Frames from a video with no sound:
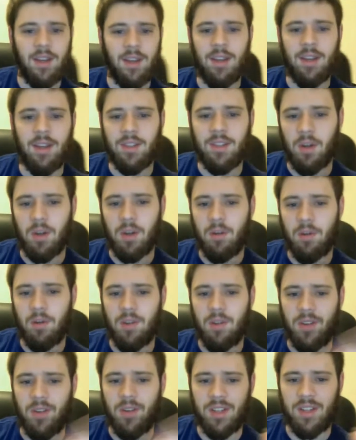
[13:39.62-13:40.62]
so
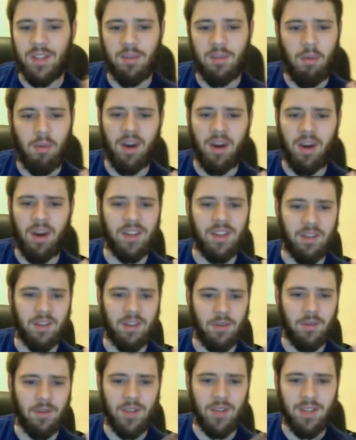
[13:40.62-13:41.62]
the chance that my body's going
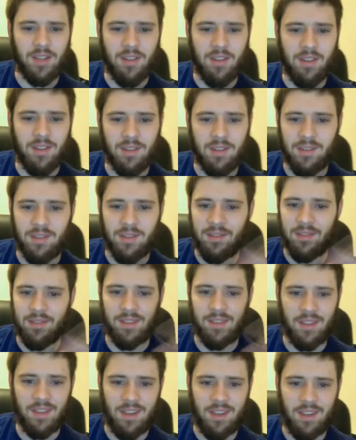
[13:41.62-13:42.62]
to reject it is,
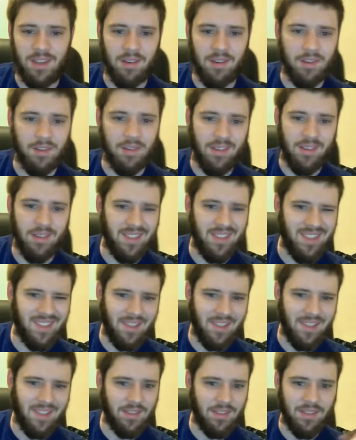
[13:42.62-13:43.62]

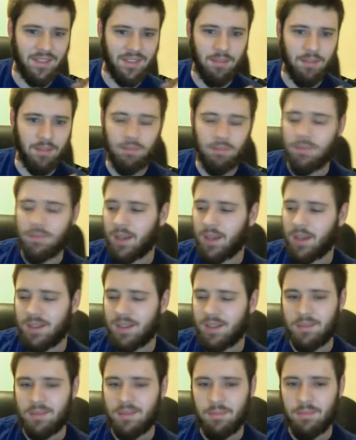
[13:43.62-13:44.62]
it doesn't seem like
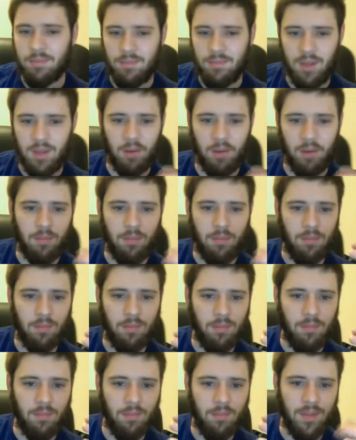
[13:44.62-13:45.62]

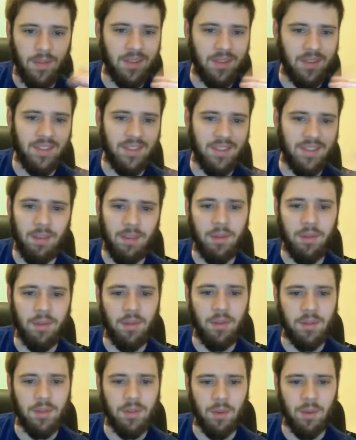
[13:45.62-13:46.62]
it doesn't seem like
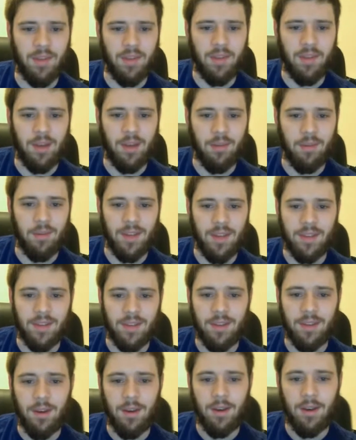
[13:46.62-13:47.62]
it's worth the time to
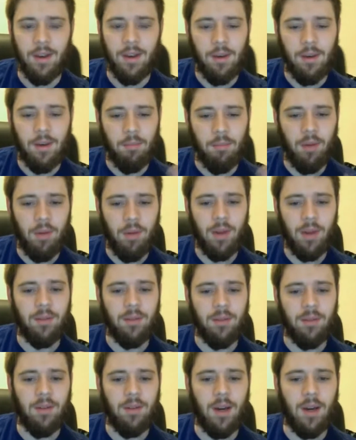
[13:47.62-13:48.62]
test. But
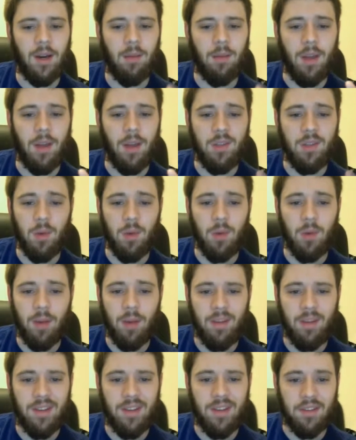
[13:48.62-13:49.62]
I do
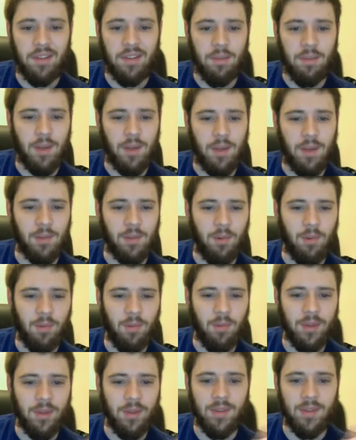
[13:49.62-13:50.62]
recommend testing major
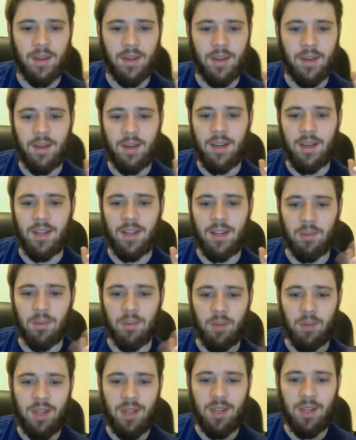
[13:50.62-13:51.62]
movements. It's a
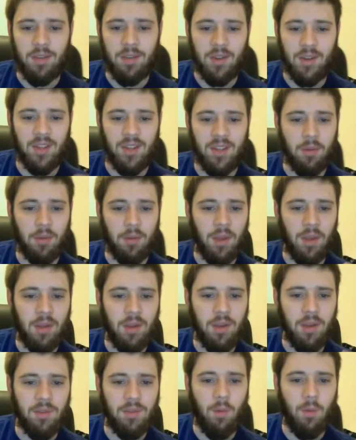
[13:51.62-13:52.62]
really interesting and really
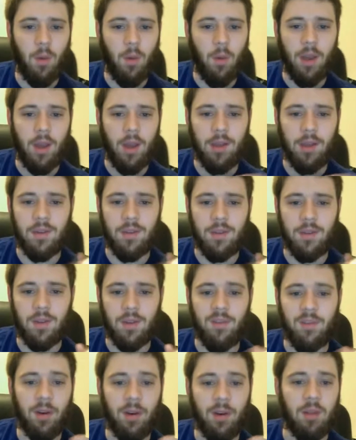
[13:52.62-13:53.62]
useful way
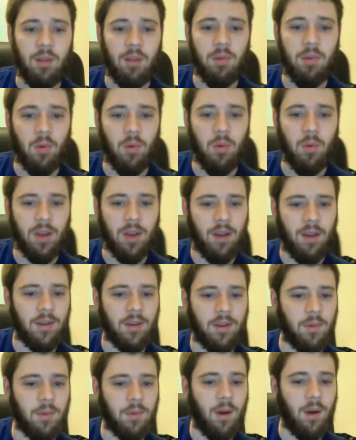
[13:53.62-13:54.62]
to vary up your
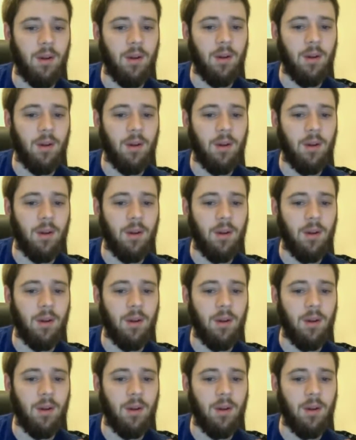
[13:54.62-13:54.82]
workout as well.